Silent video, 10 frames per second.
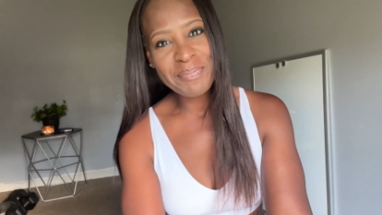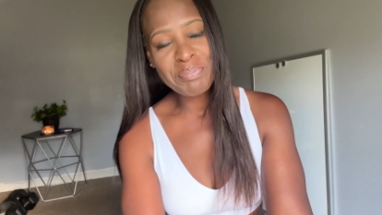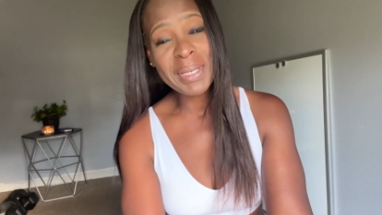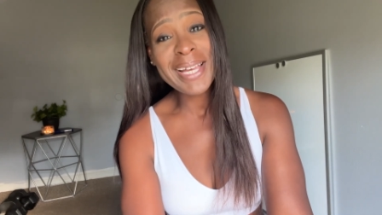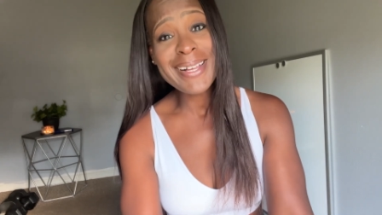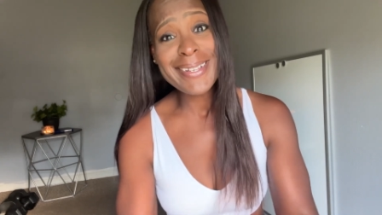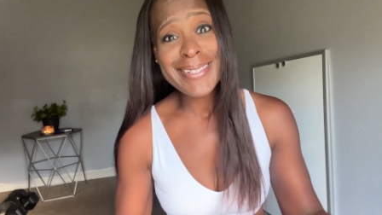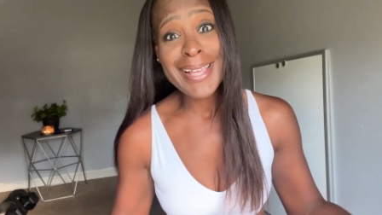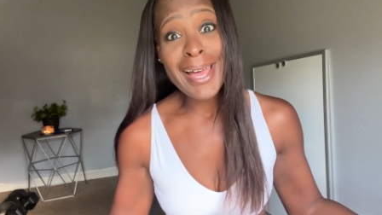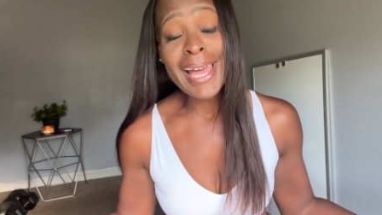
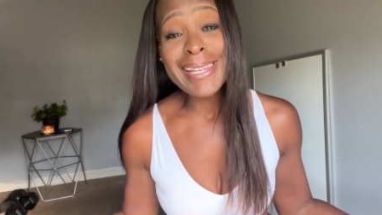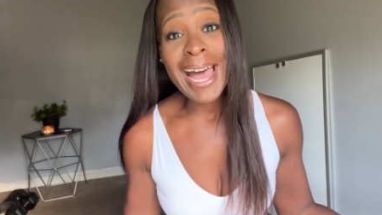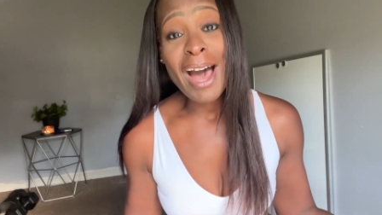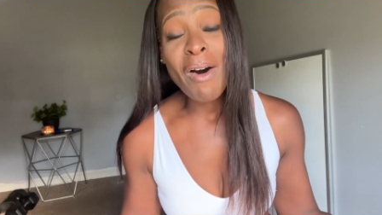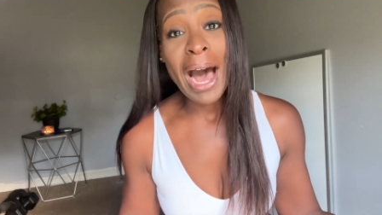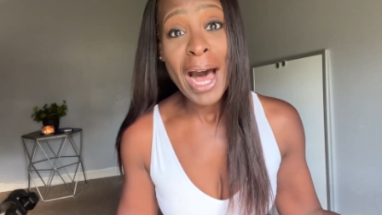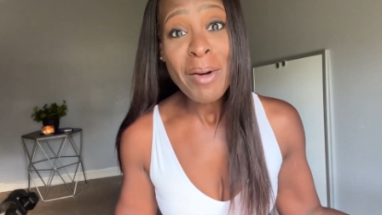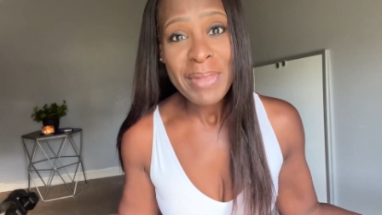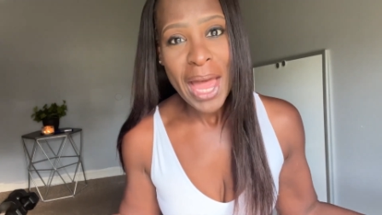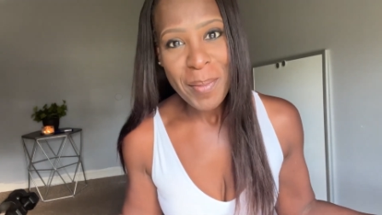because now
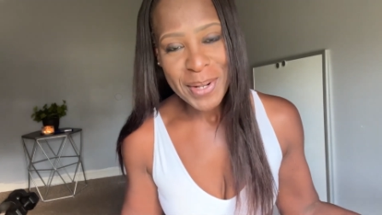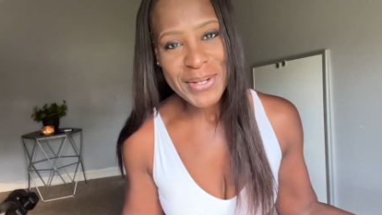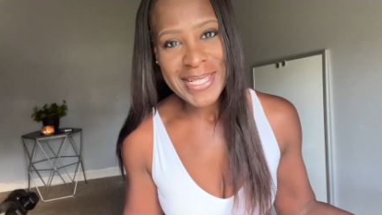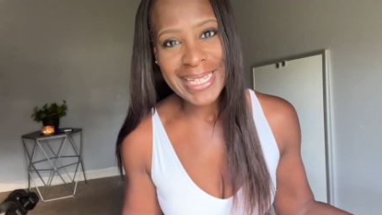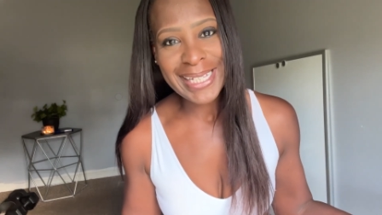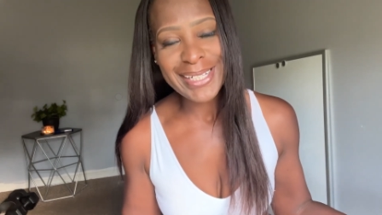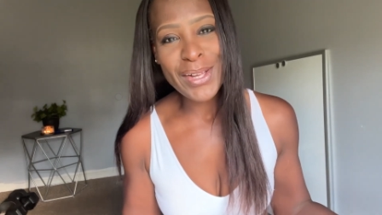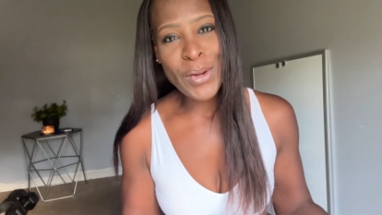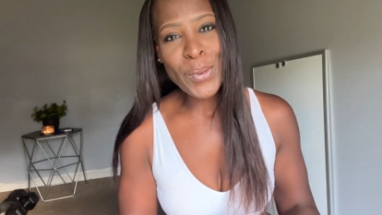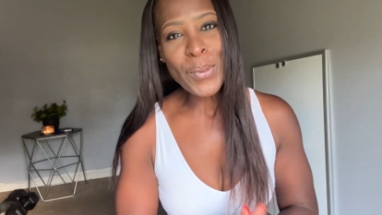I'm that
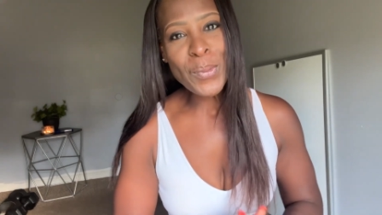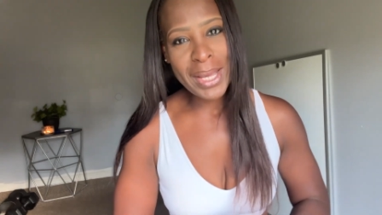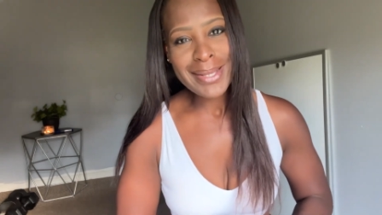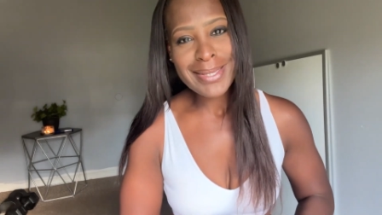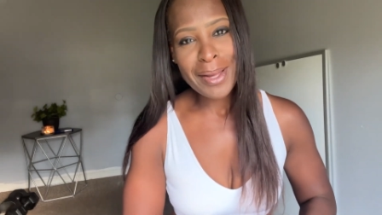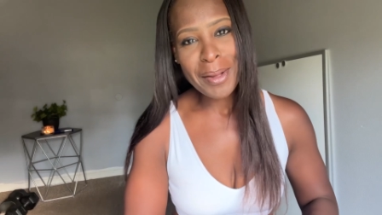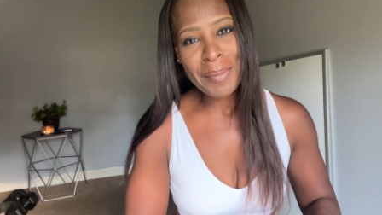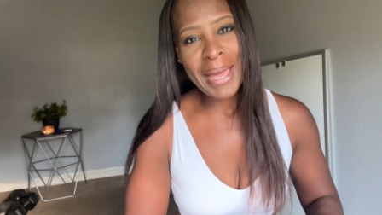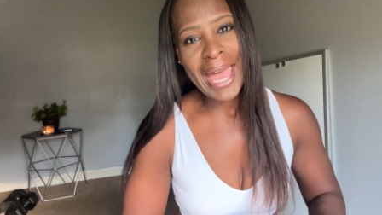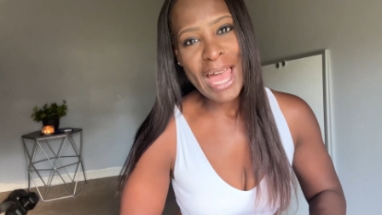person who wakes
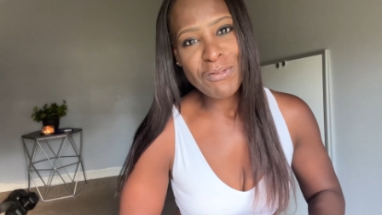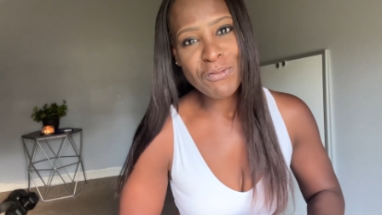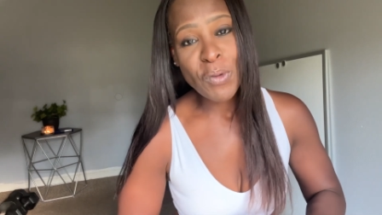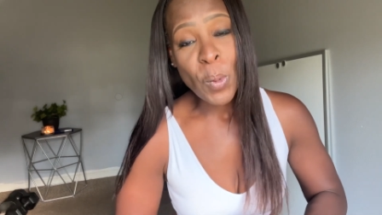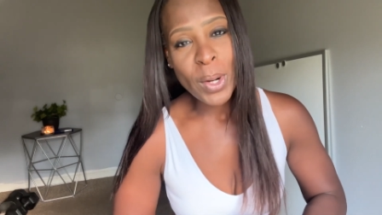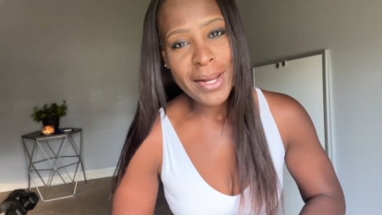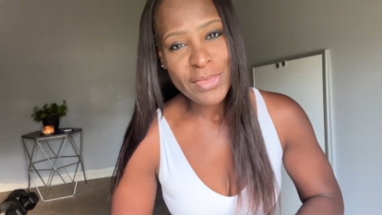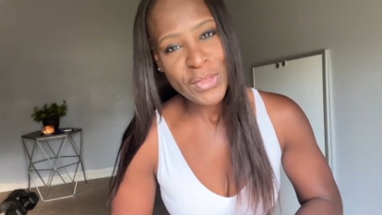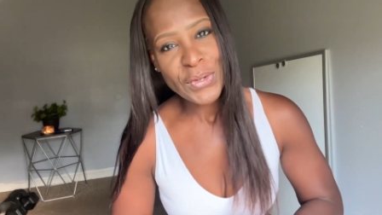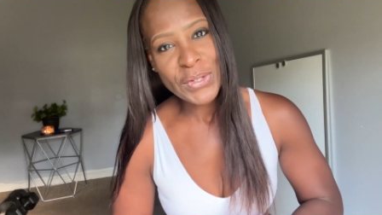up at
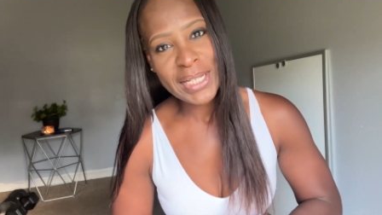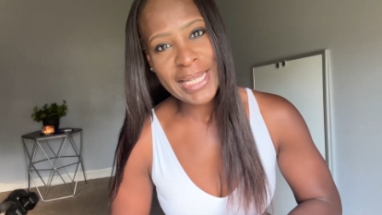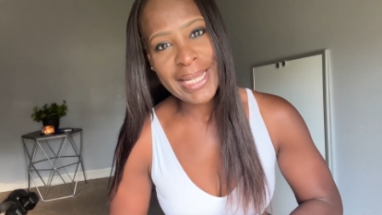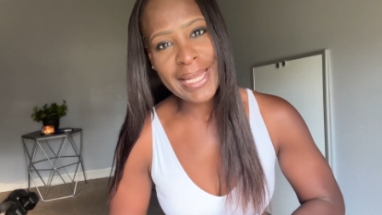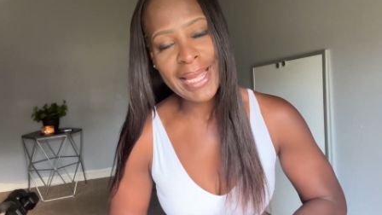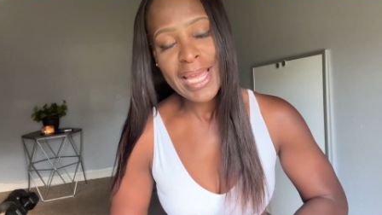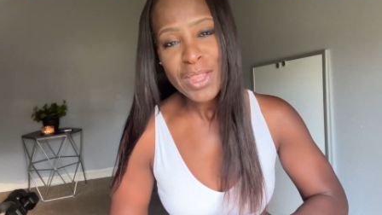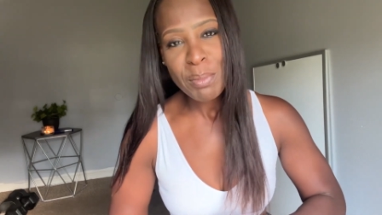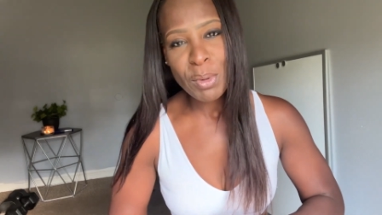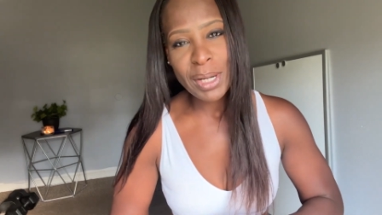4.30 in
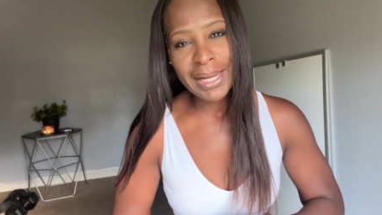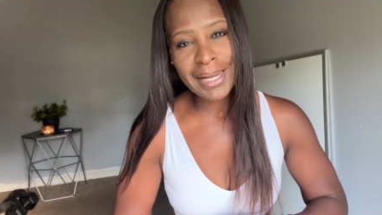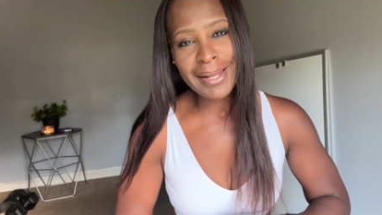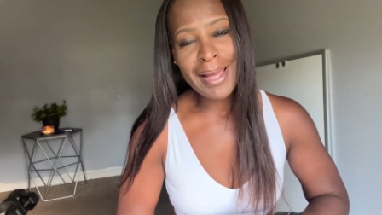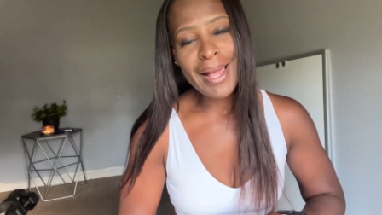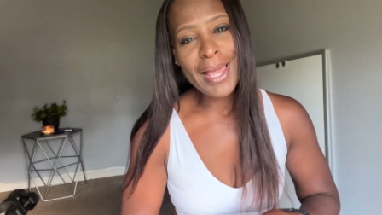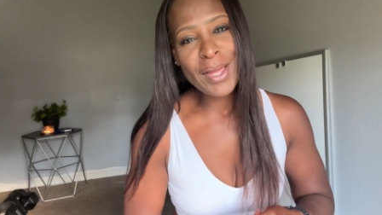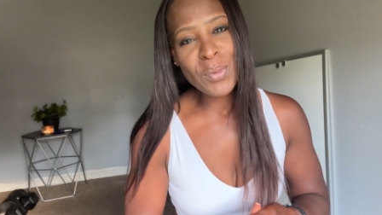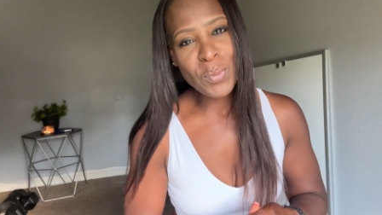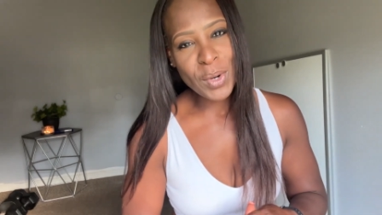the morning
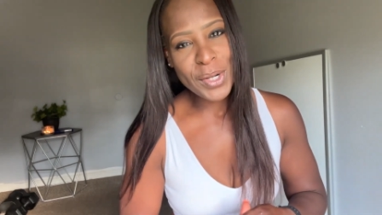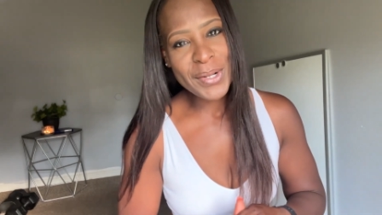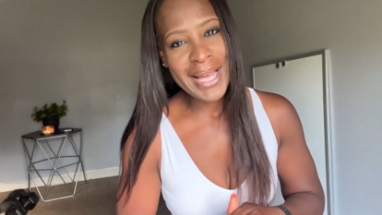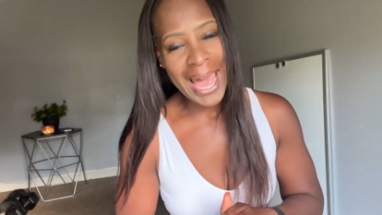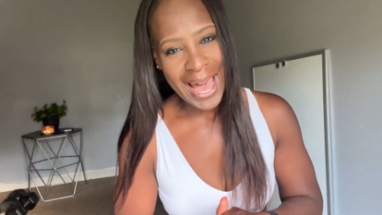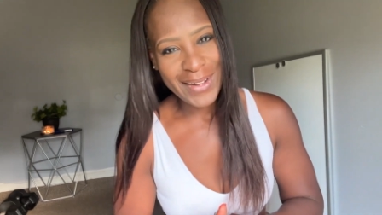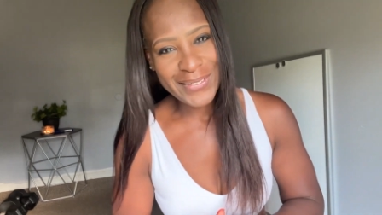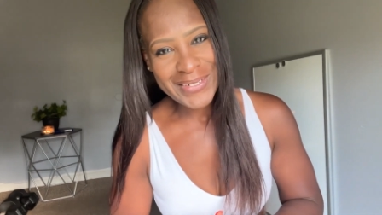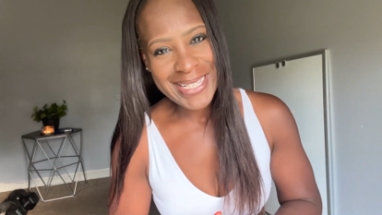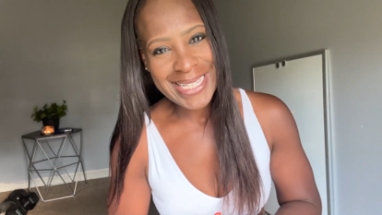and work
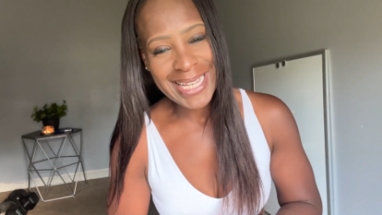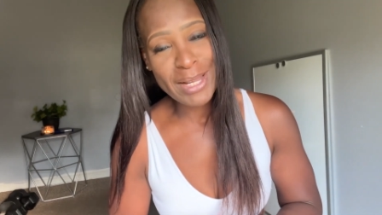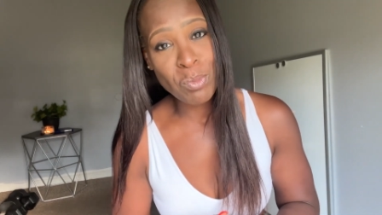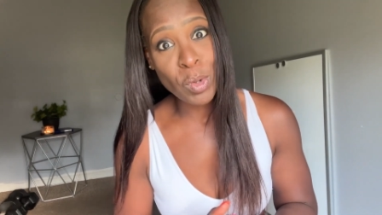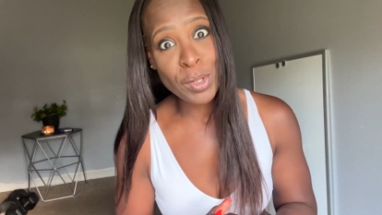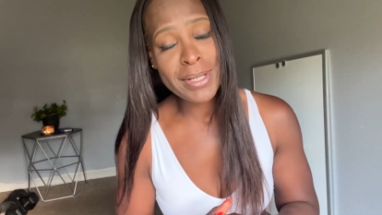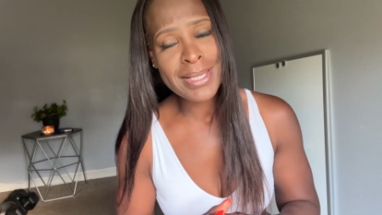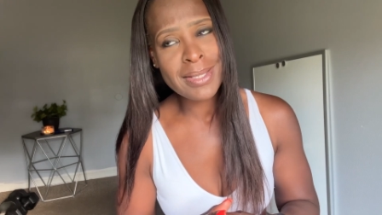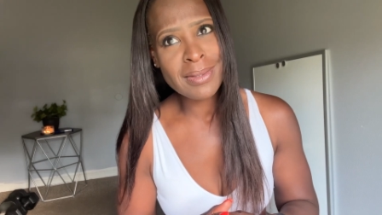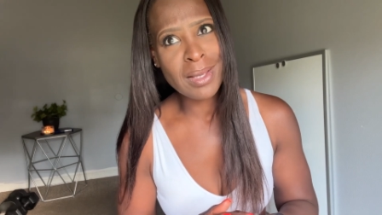out and
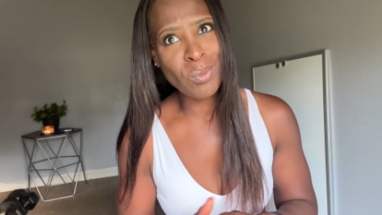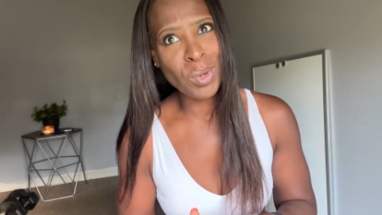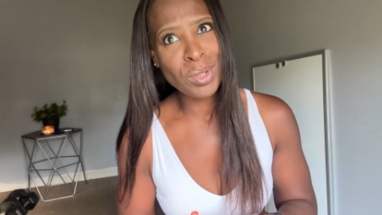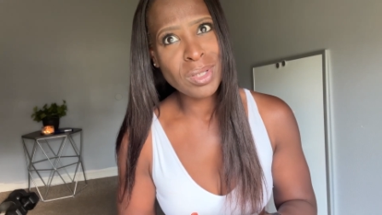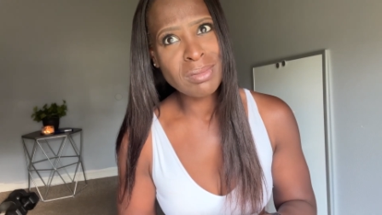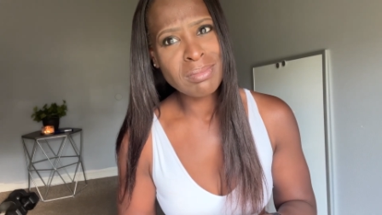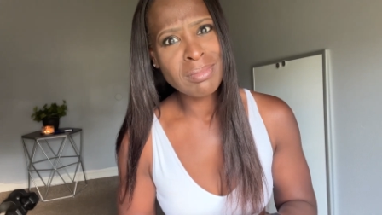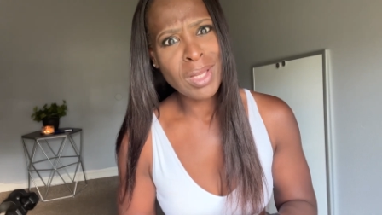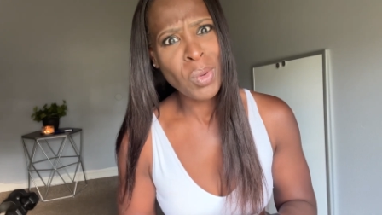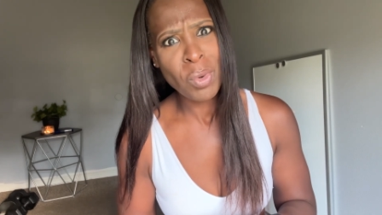works and work
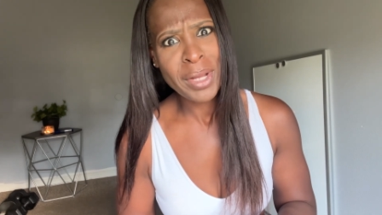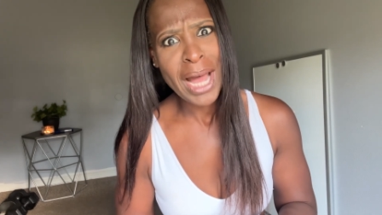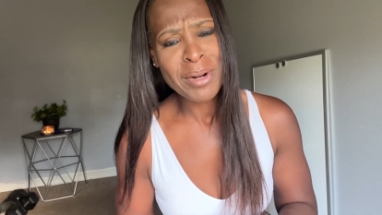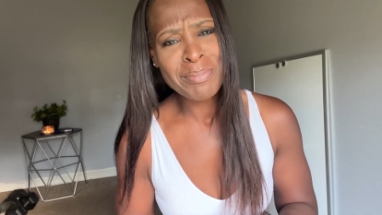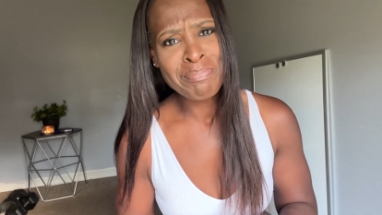and work out.